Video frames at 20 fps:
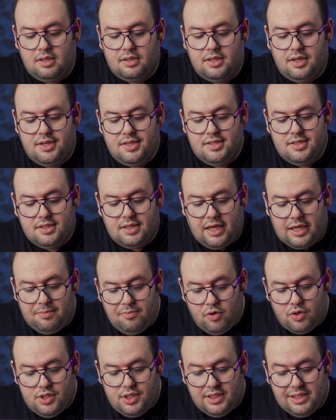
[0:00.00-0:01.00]
There is
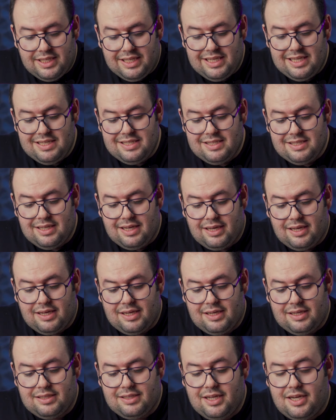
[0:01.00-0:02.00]
emoji keys.
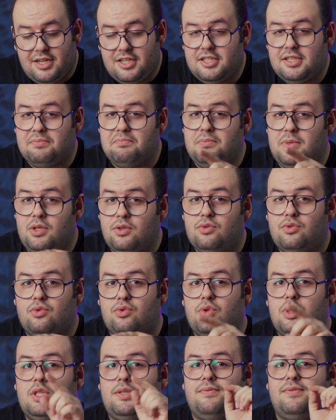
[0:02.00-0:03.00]
There is mute
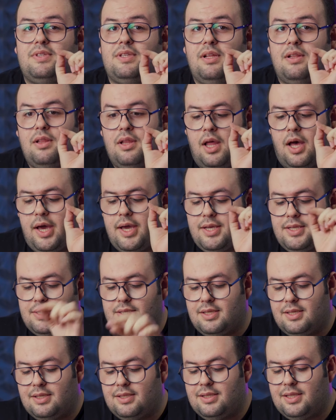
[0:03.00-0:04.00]
switch with a
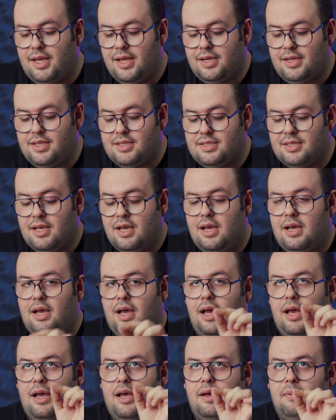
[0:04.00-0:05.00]
light. There is
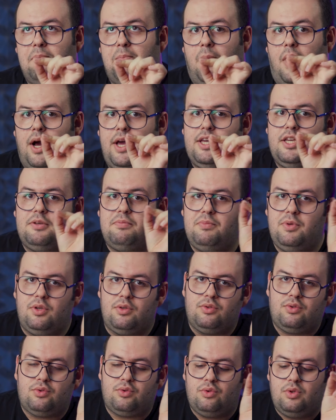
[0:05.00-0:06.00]
a mic
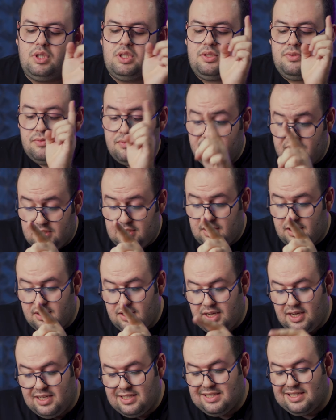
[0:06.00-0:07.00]
mute switch with a
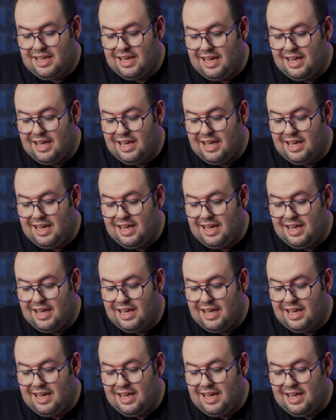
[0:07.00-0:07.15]
light,